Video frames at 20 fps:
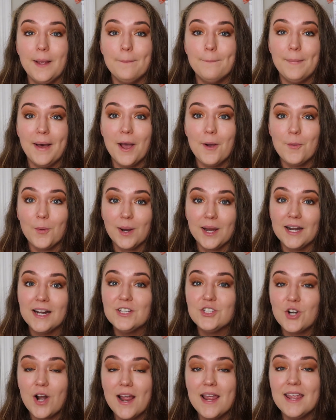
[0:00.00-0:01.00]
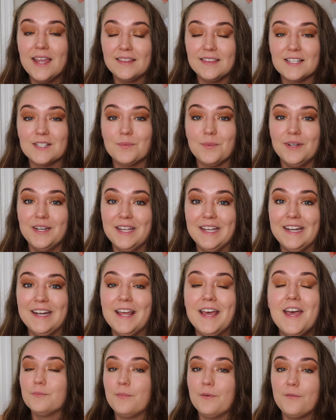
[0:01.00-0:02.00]
but we're gonna try and get this one
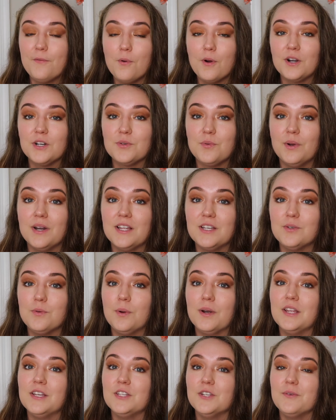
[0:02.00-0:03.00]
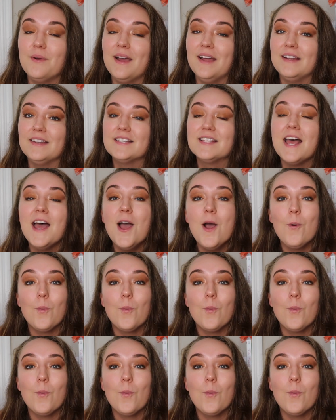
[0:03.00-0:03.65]
in before 2022 ends.